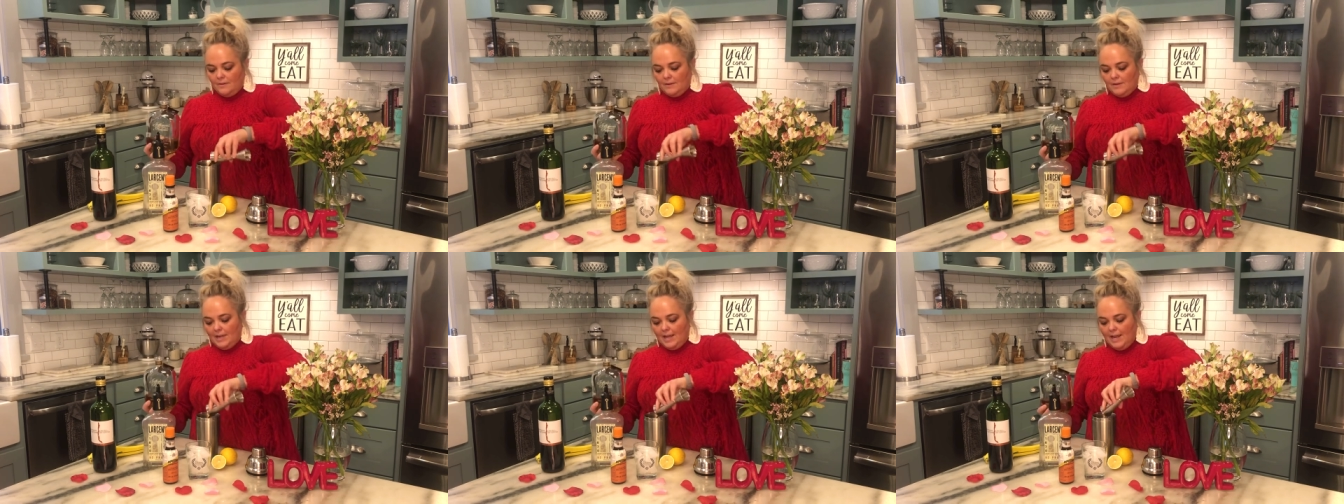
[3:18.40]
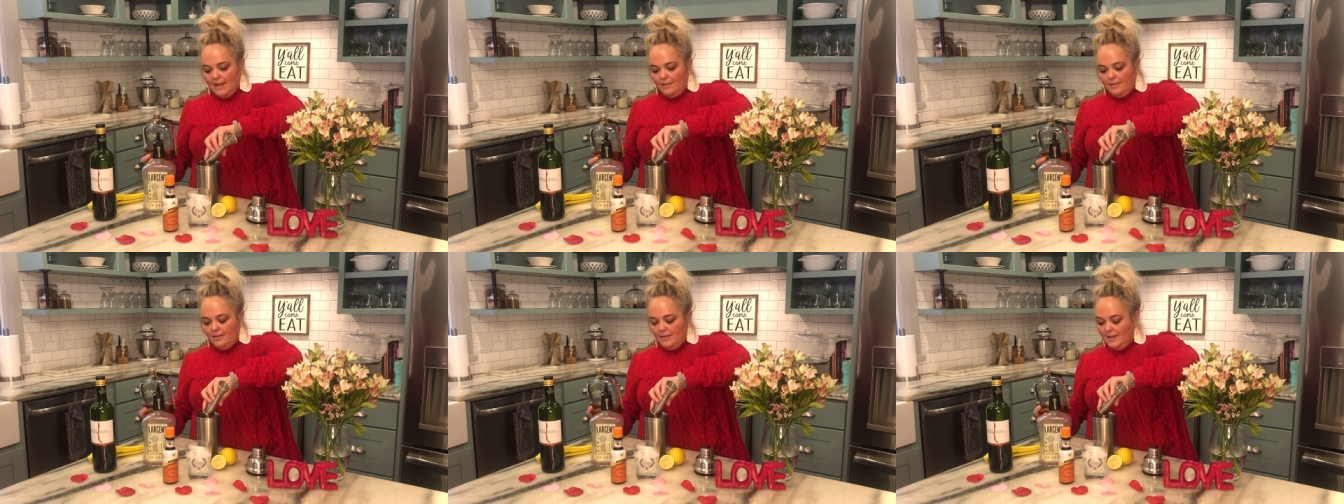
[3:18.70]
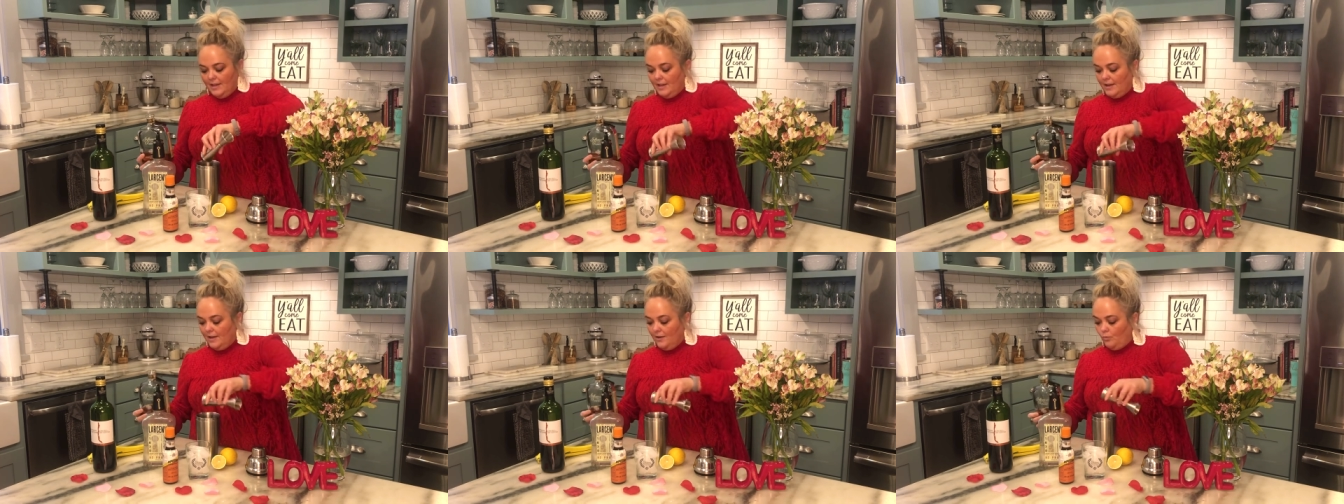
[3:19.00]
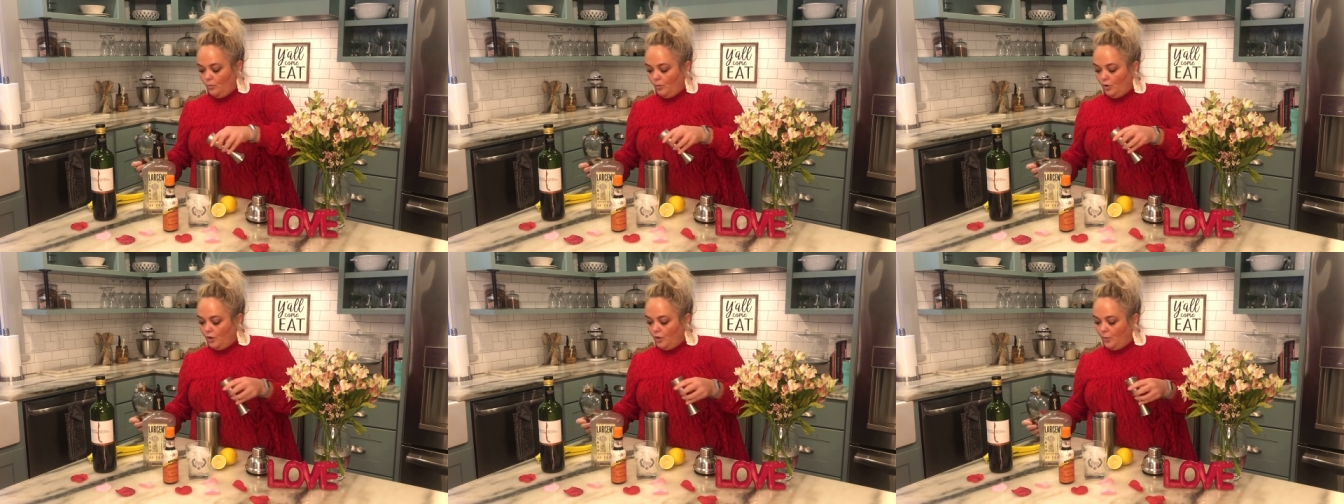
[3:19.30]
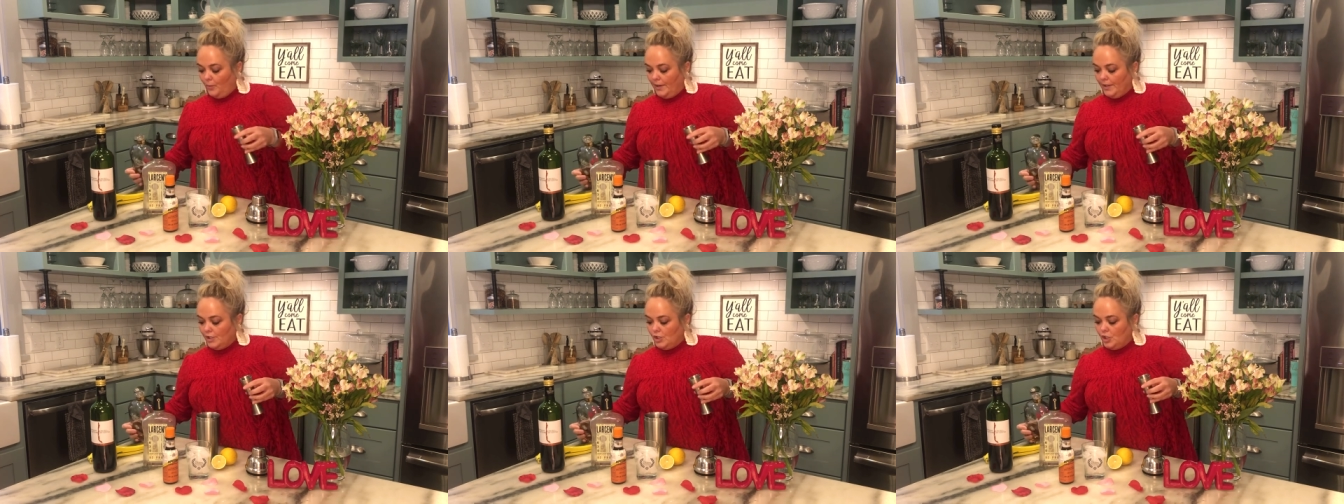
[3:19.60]
And then we're
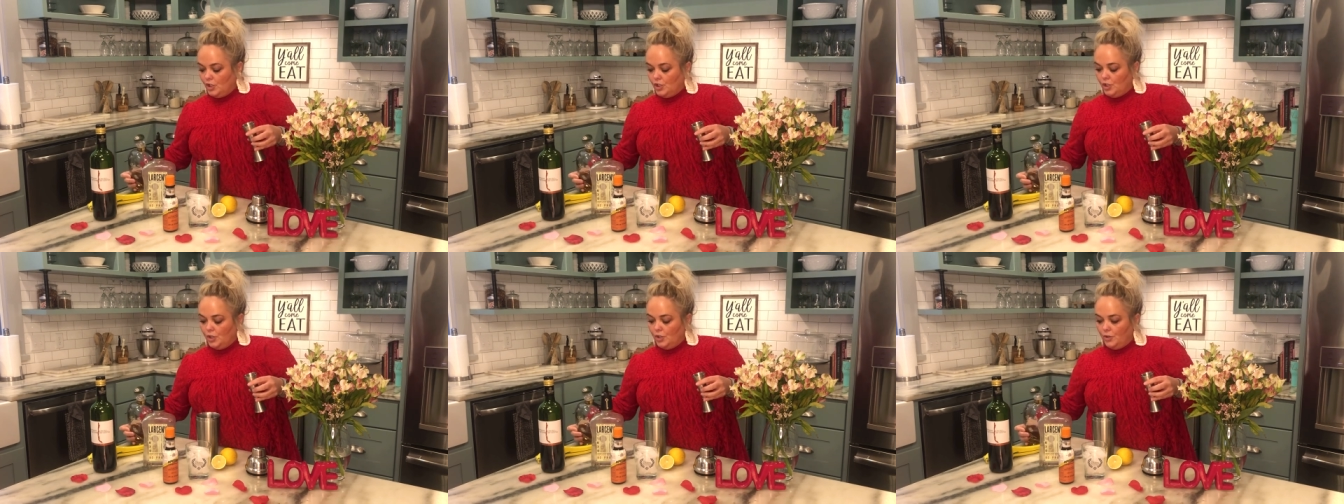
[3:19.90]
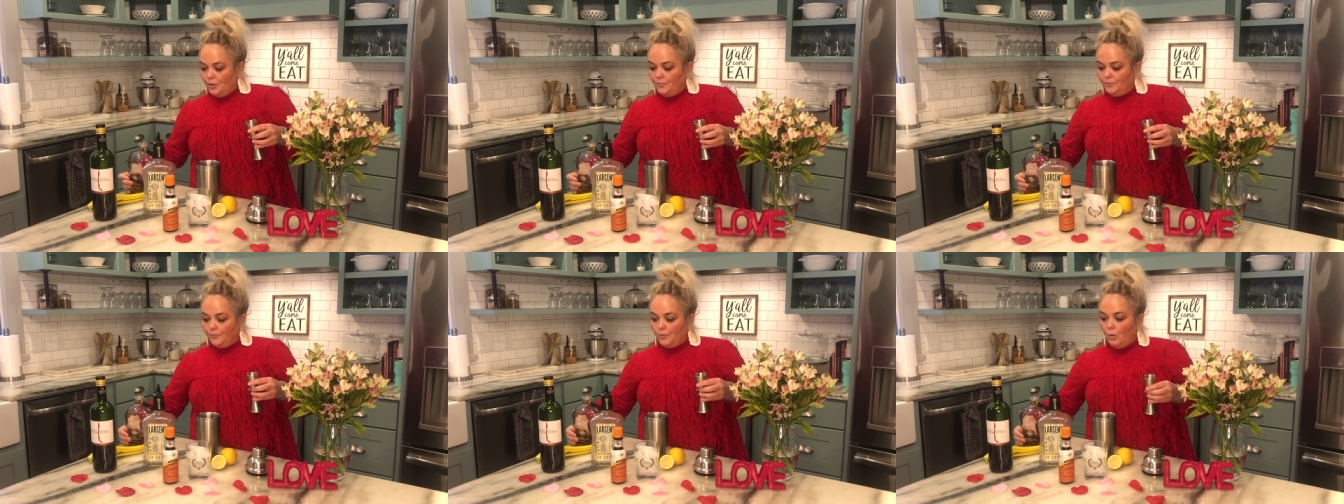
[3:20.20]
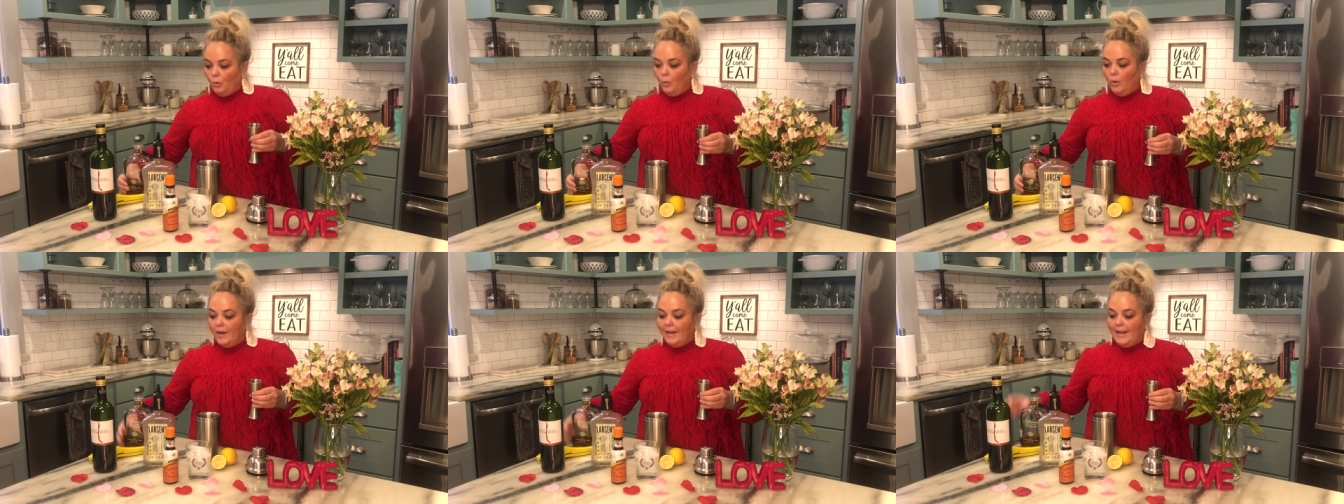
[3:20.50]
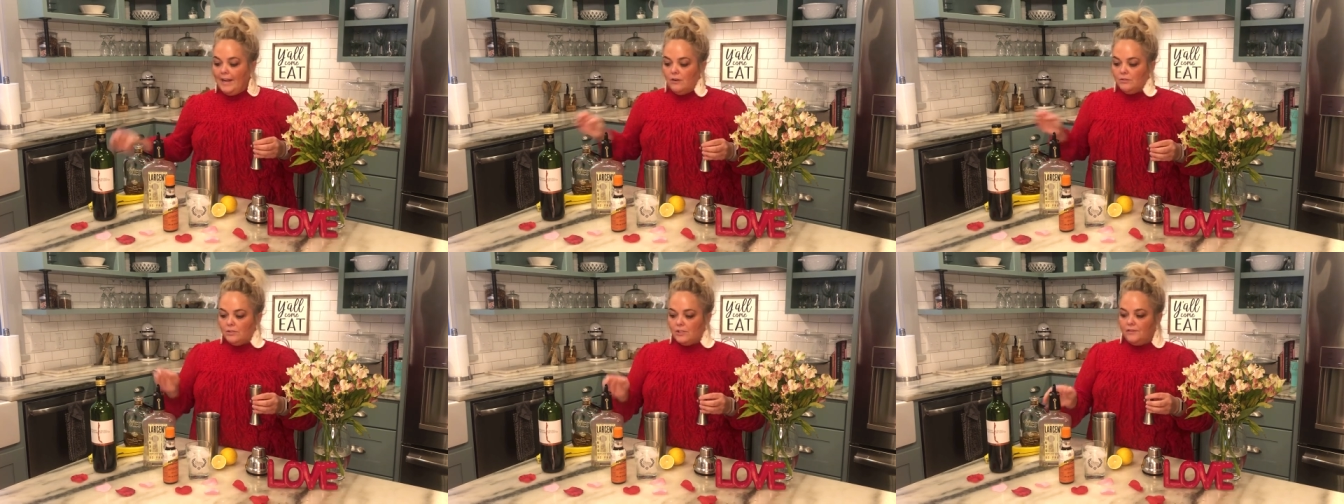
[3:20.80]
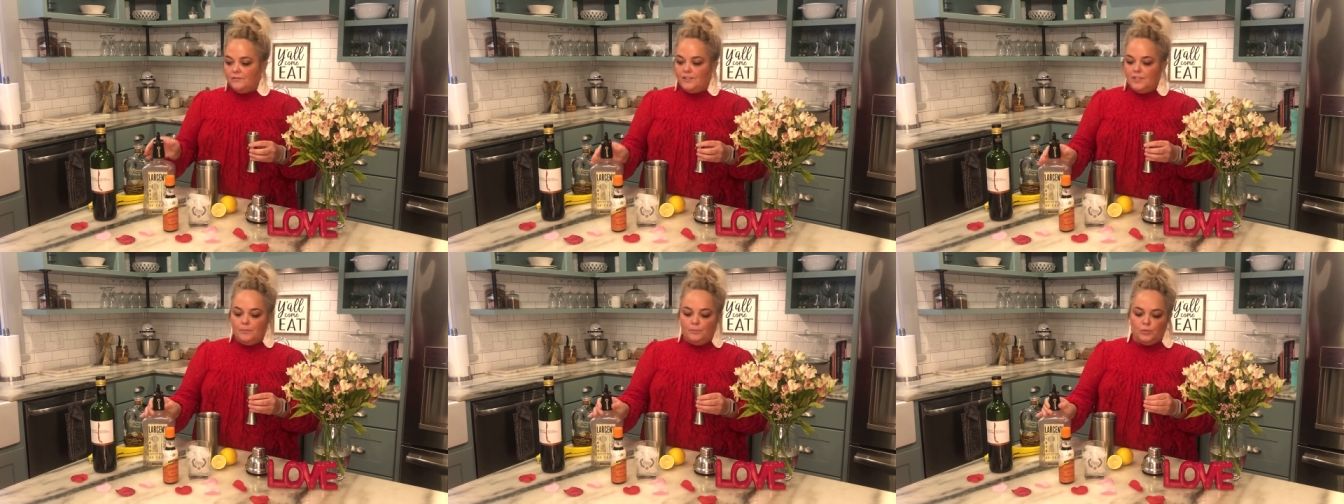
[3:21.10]
going to do one ounce of
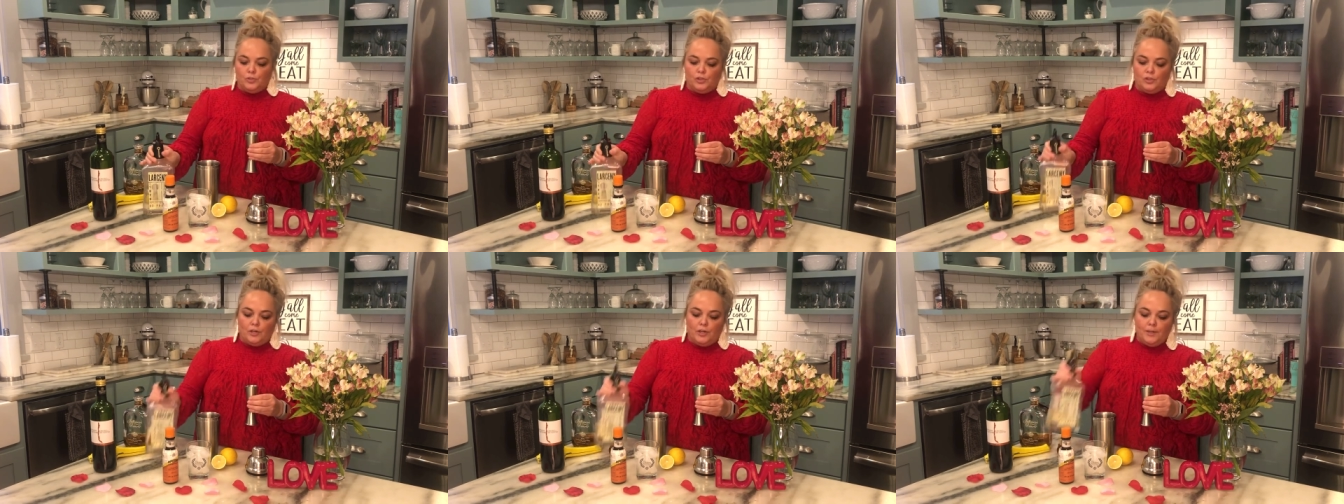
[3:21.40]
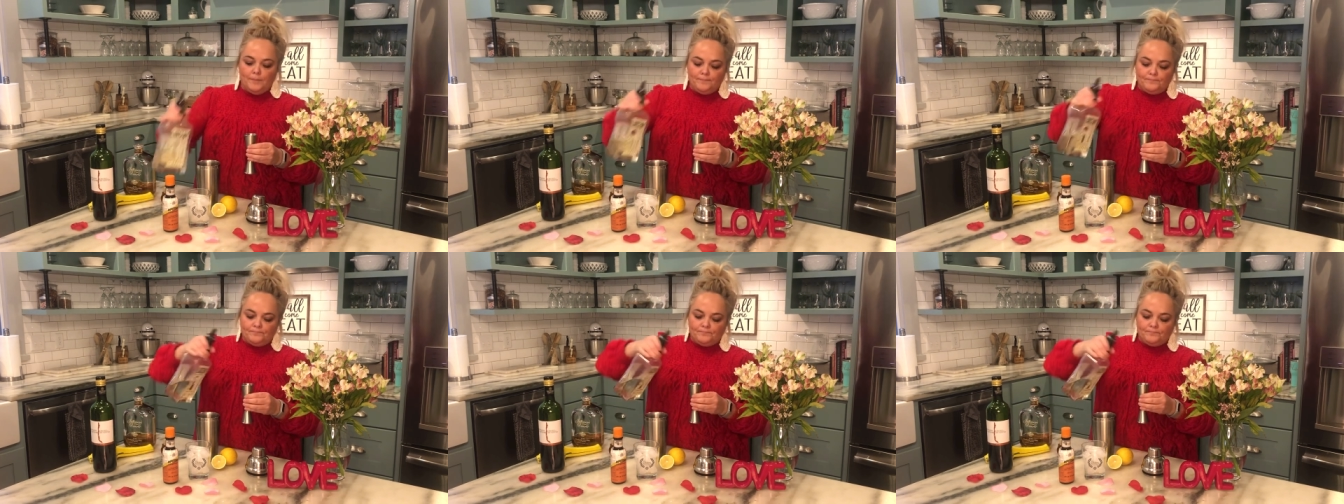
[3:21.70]
simple syrup.